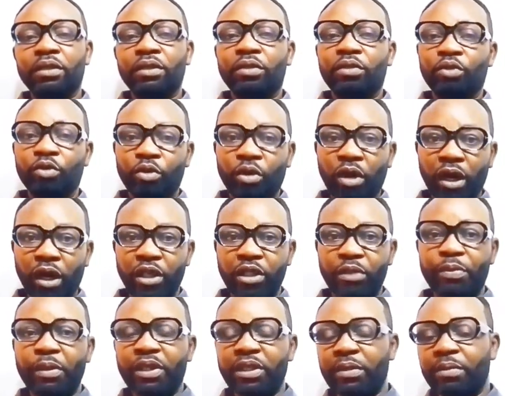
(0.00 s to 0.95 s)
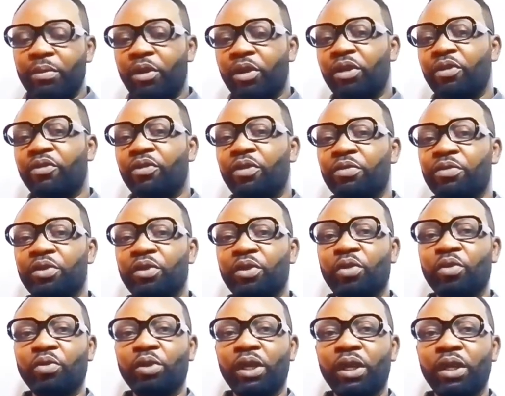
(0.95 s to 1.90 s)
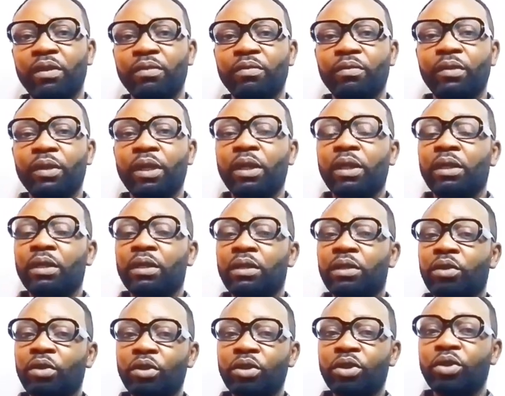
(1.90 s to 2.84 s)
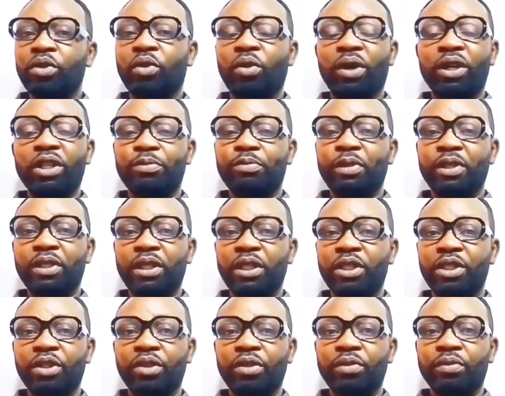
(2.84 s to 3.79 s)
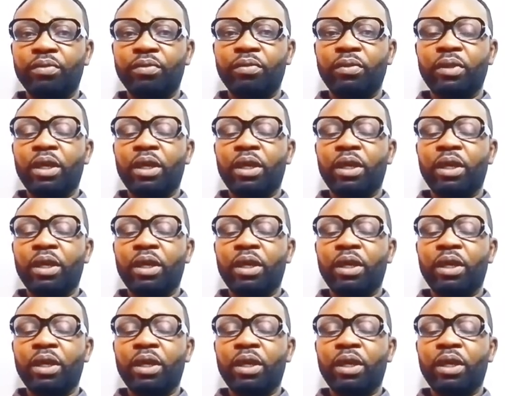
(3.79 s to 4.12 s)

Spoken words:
you are expecting money from somewhere, those your expectation,